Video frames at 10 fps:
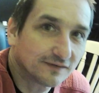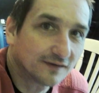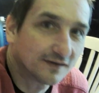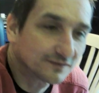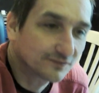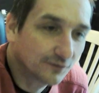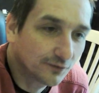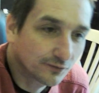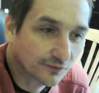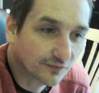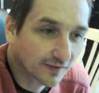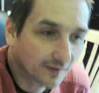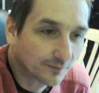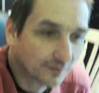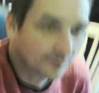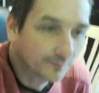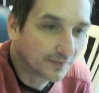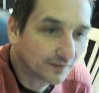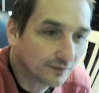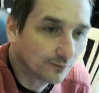us focus camera a
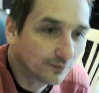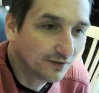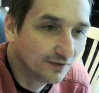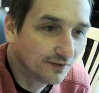bit lower.